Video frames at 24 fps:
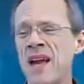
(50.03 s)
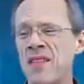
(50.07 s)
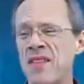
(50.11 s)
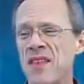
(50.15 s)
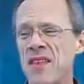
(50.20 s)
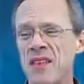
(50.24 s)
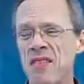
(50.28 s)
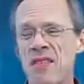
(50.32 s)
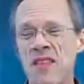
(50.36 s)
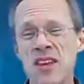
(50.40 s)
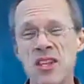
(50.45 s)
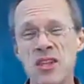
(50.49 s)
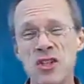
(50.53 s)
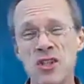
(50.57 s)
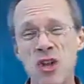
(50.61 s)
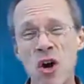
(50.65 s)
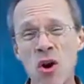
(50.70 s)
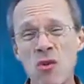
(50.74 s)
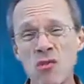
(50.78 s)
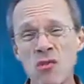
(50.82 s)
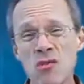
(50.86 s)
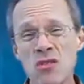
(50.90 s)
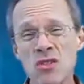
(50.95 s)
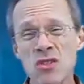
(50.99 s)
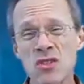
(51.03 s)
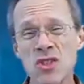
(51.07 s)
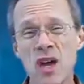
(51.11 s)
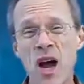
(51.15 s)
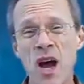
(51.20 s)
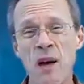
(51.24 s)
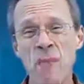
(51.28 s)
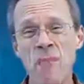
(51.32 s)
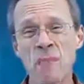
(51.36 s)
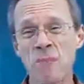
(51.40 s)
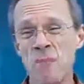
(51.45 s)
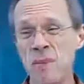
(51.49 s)
that if they don't
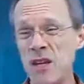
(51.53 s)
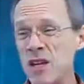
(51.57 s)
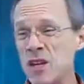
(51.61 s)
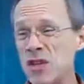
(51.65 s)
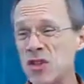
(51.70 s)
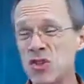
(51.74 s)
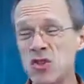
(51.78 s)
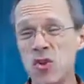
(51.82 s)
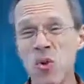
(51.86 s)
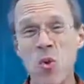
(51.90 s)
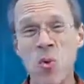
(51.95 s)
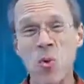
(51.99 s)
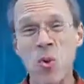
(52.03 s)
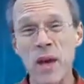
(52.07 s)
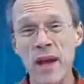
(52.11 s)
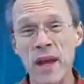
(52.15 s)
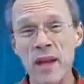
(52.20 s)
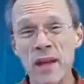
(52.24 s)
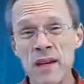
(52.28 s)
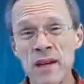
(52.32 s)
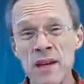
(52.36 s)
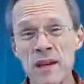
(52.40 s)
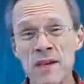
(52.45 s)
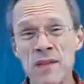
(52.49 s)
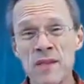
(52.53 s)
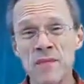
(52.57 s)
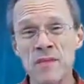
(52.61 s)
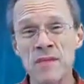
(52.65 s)
stop being so wicked,